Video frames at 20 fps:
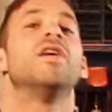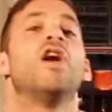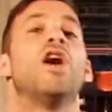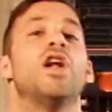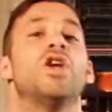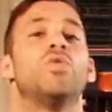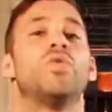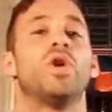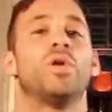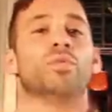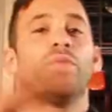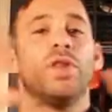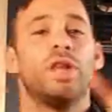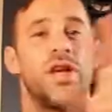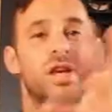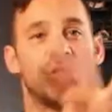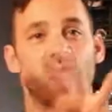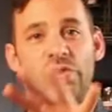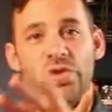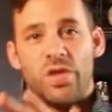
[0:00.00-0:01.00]
and you want to
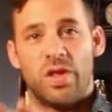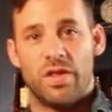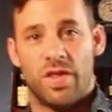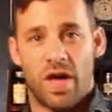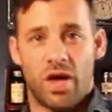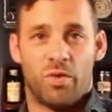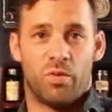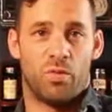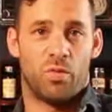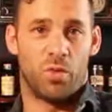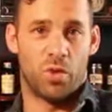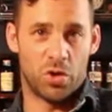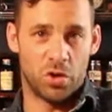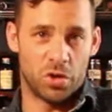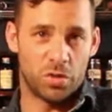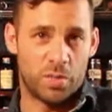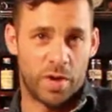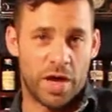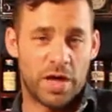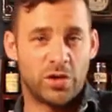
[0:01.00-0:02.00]
place that
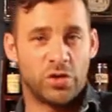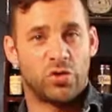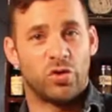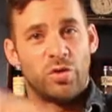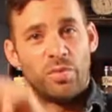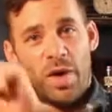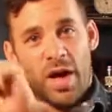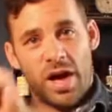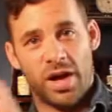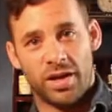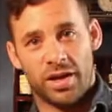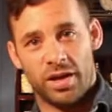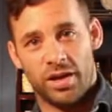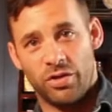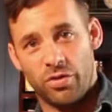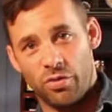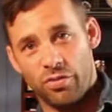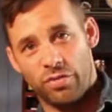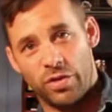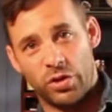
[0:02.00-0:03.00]
rolled pastry back in
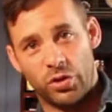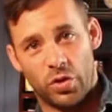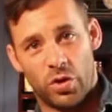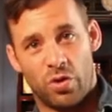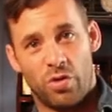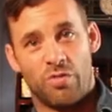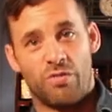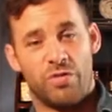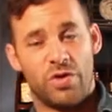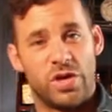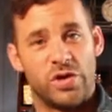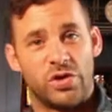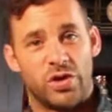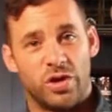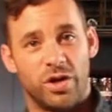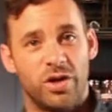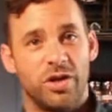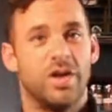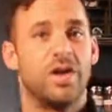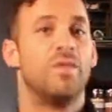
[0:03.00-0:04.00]
the refrigerator or
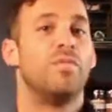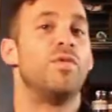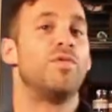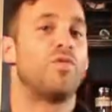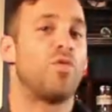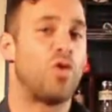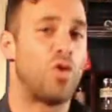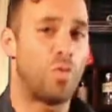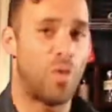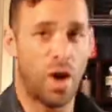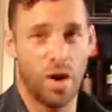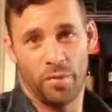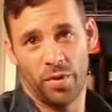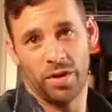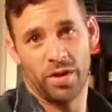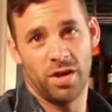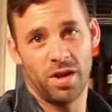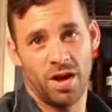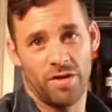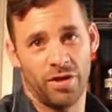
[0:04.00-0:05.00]
freezer before you pop
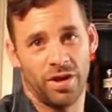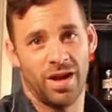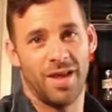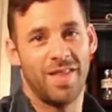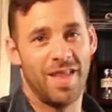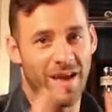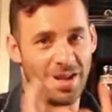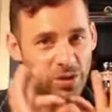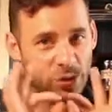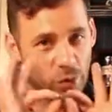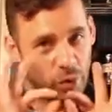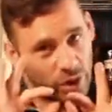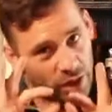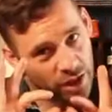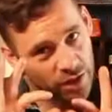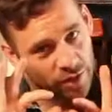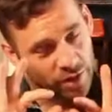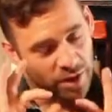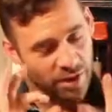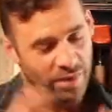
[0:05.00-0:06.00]
it in the oven. And that's going to
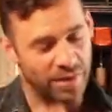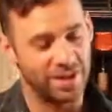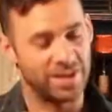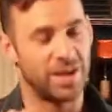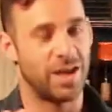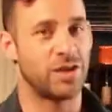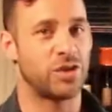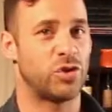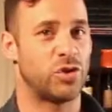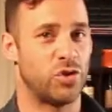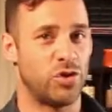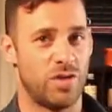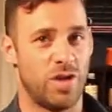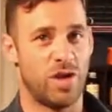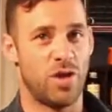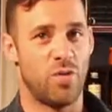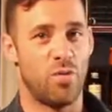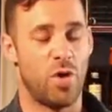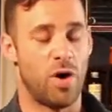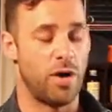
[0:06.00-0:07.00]
give it the texture
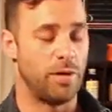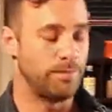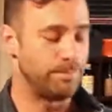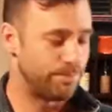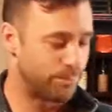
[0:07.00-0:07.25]
that you want.